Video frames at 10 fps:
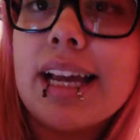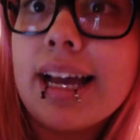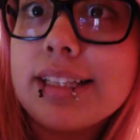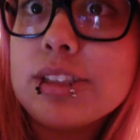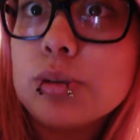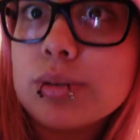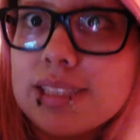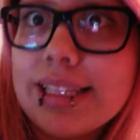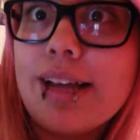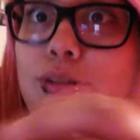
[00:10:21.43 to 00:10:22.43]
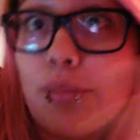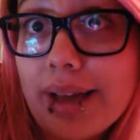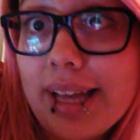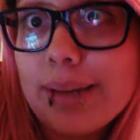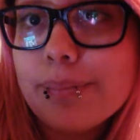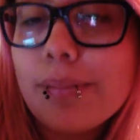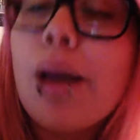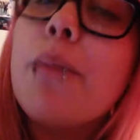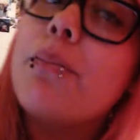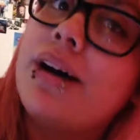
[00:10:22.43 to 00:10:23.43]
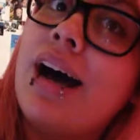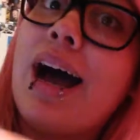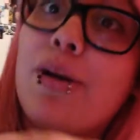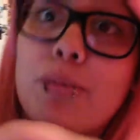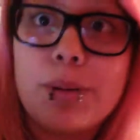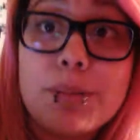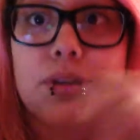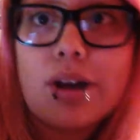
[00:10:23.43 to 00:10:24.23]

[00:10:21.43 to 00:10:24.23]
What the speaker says: I had to send that phone back, but I ripped